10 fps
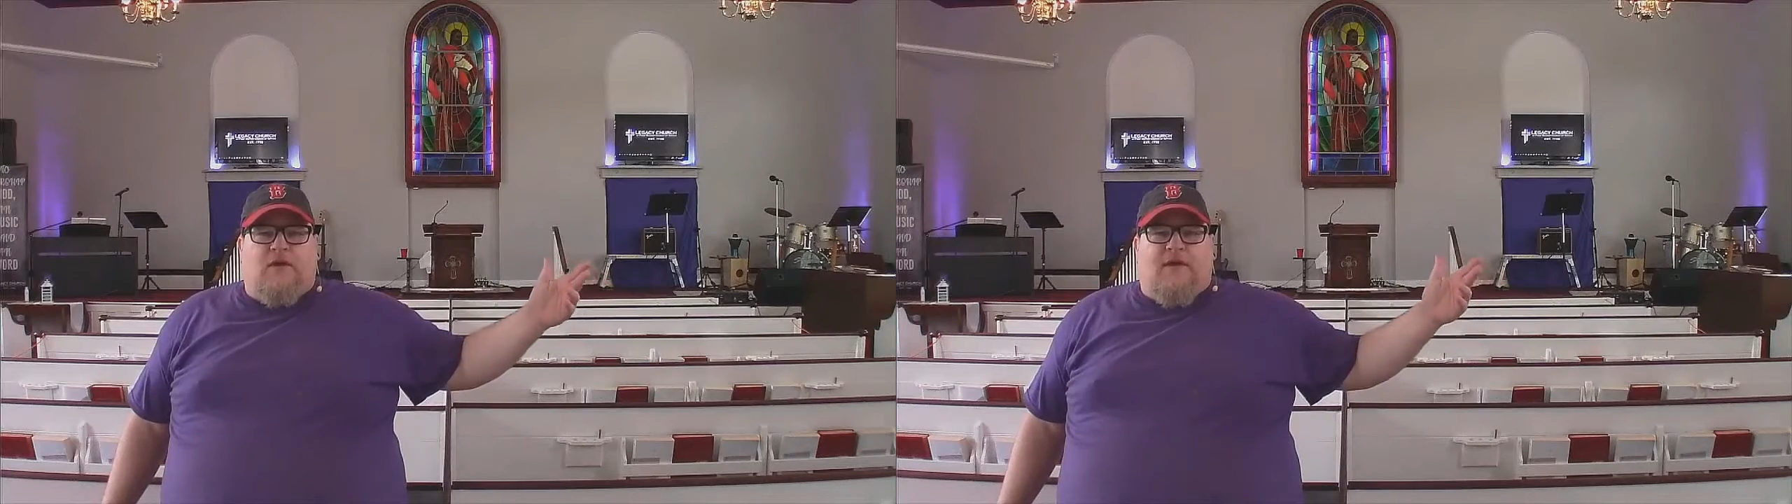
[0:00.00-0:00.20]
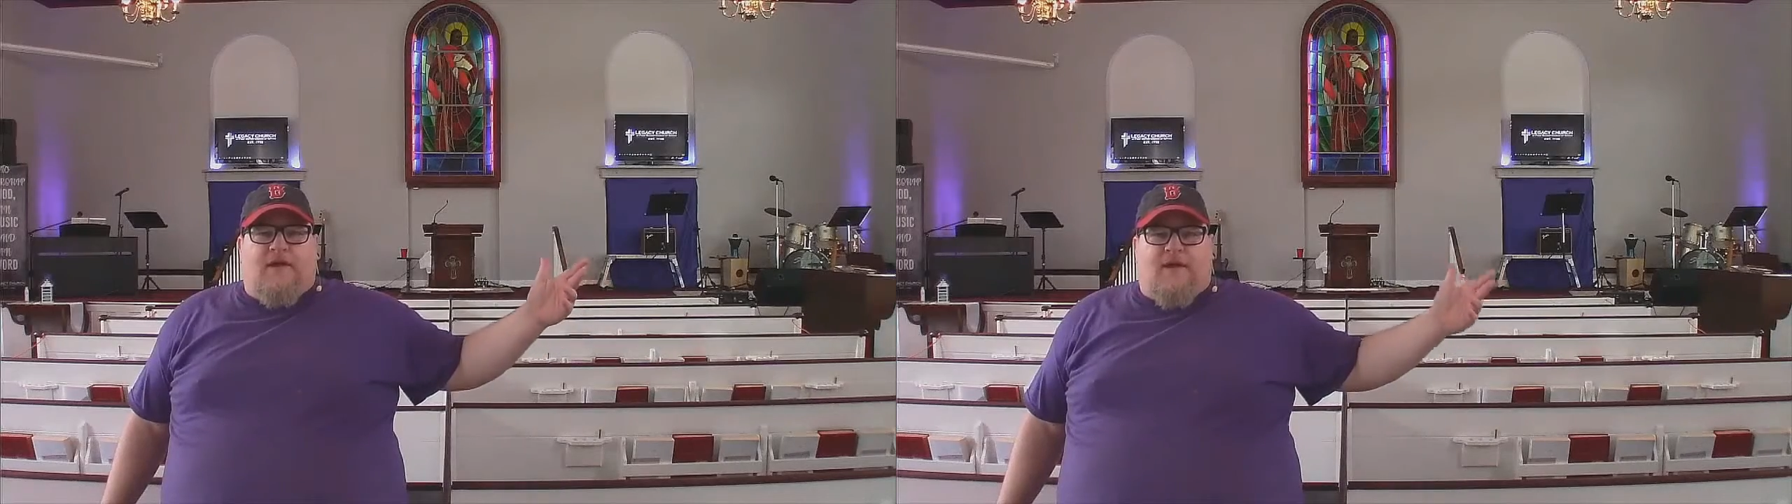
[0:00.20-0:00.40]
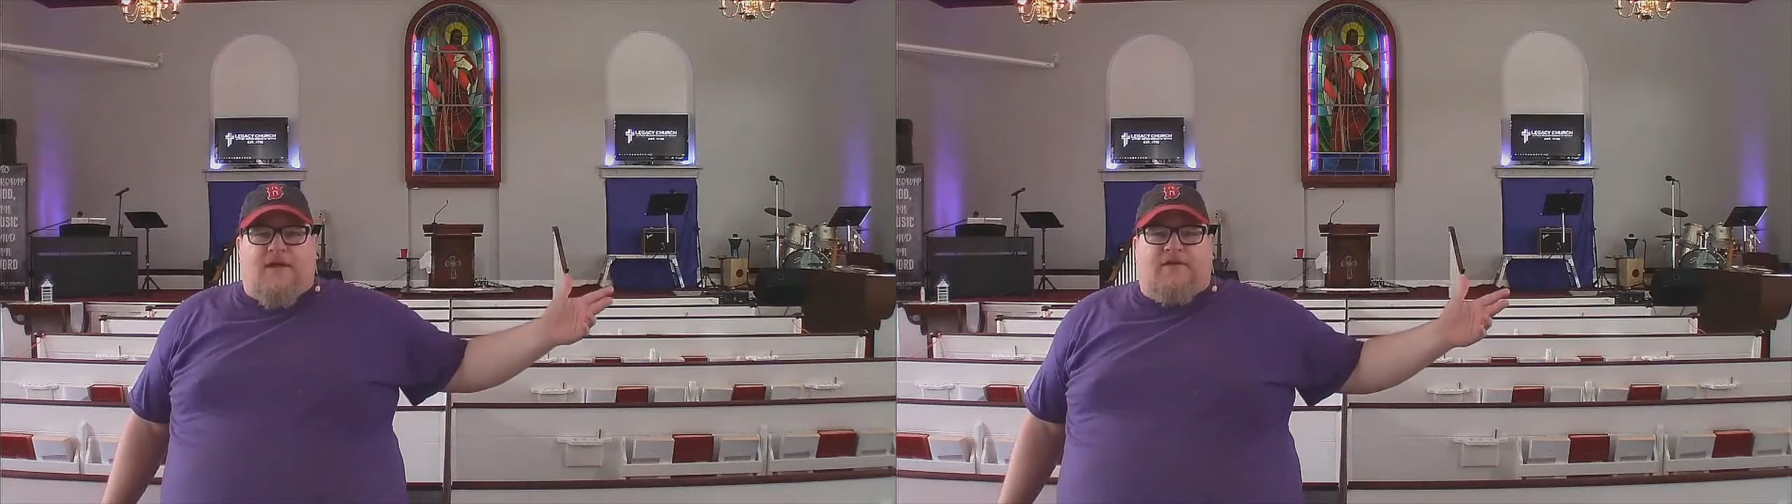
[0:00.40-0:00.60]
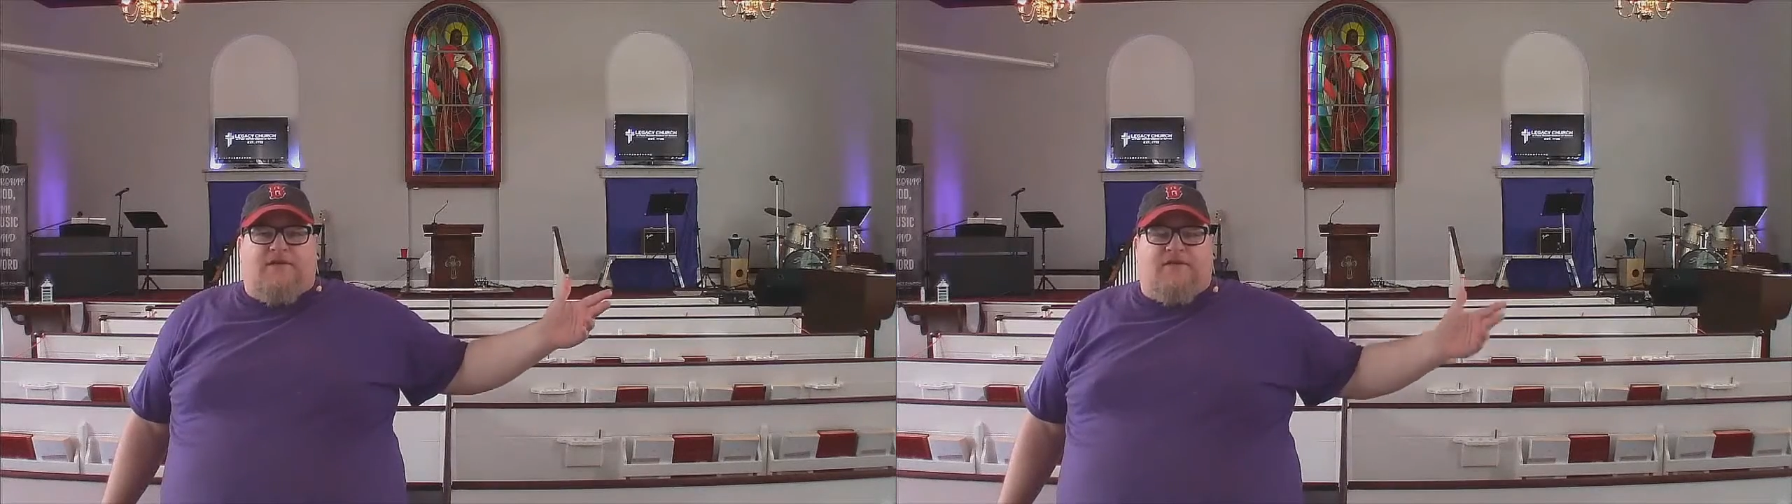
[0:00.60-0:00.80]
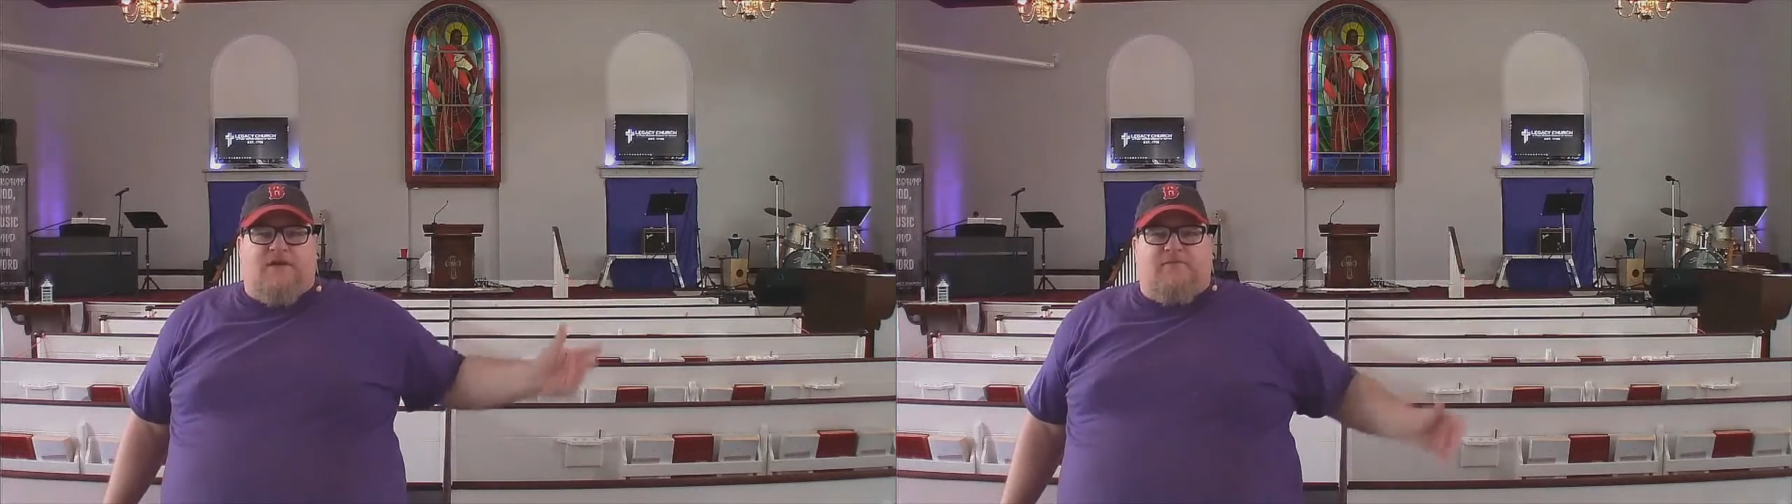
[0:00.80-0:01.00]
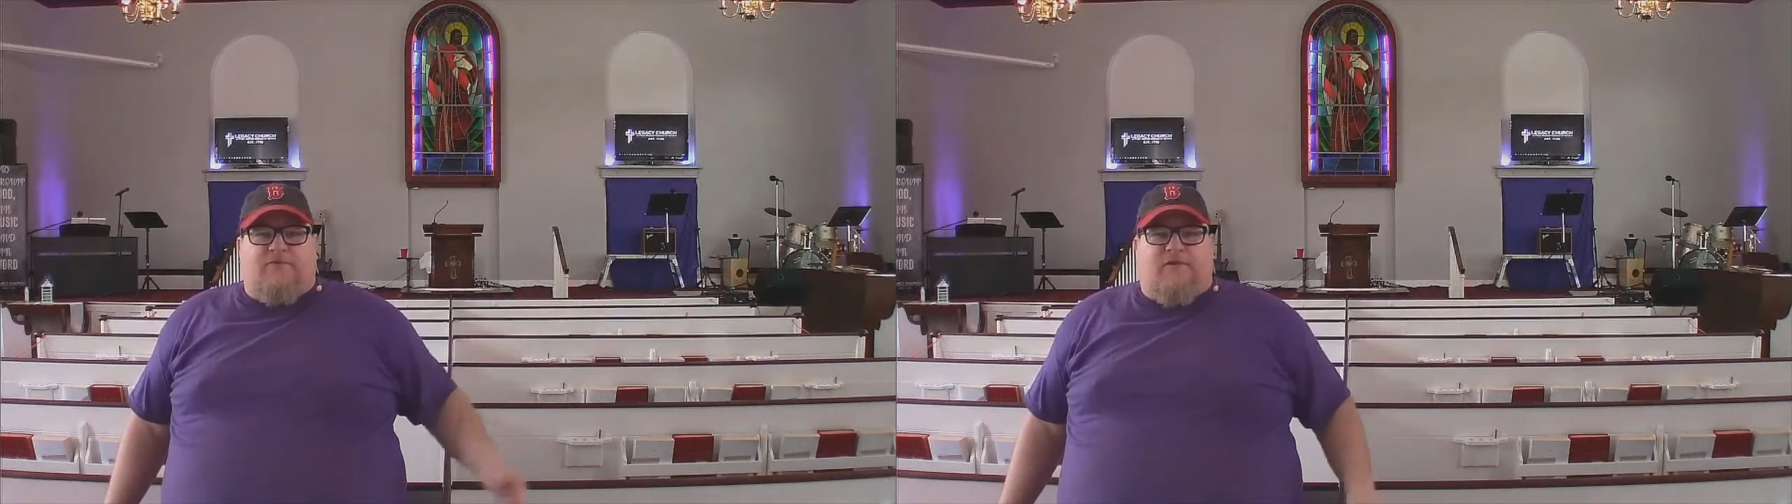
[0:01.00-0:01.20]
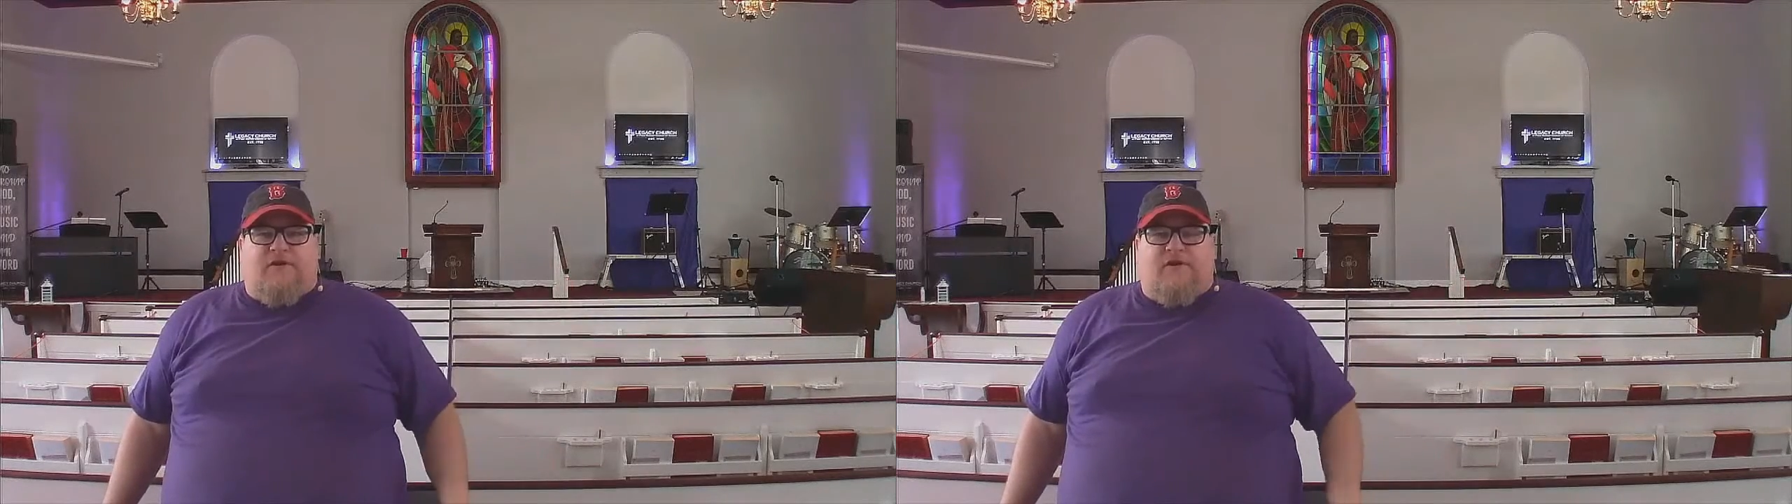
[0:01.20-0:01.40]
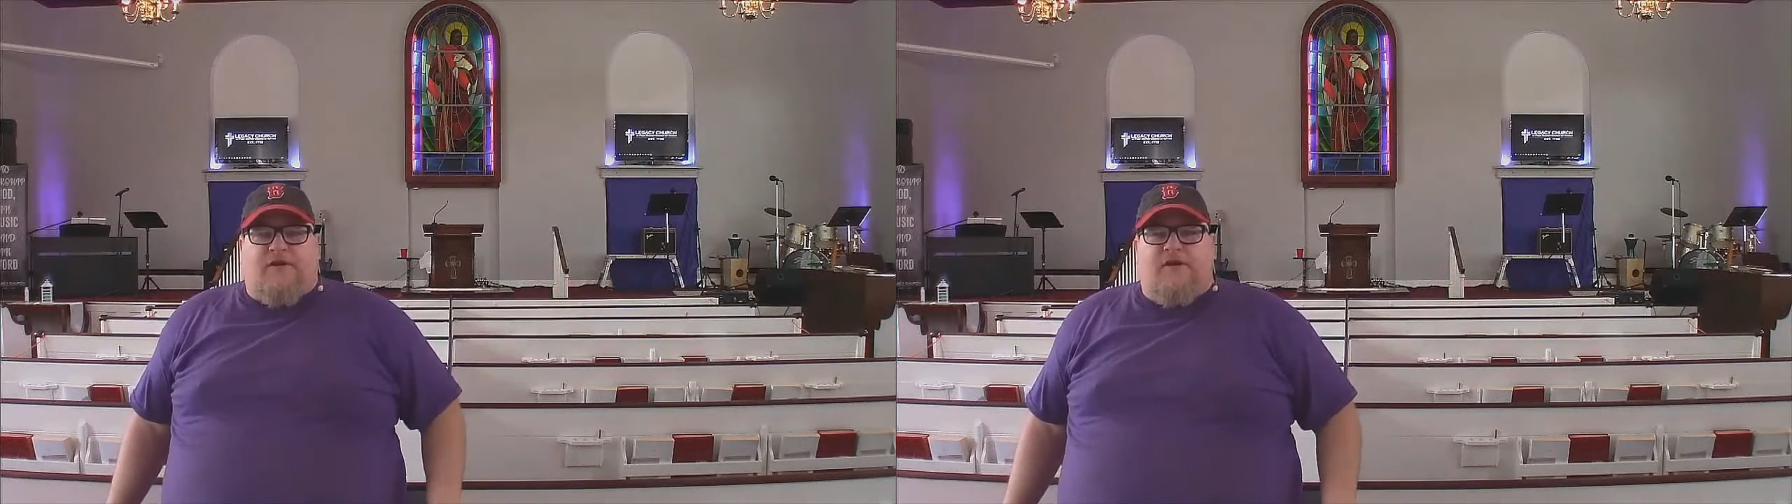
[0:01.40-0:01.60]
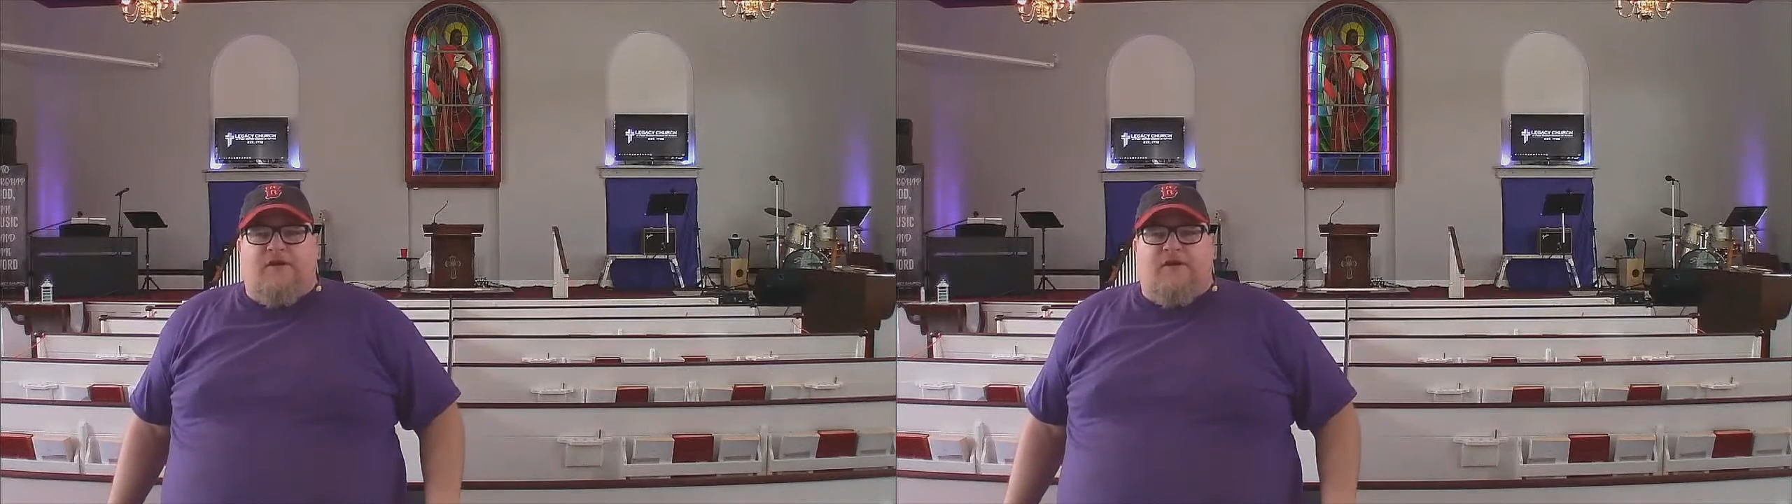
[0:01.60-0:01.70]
and contemporary,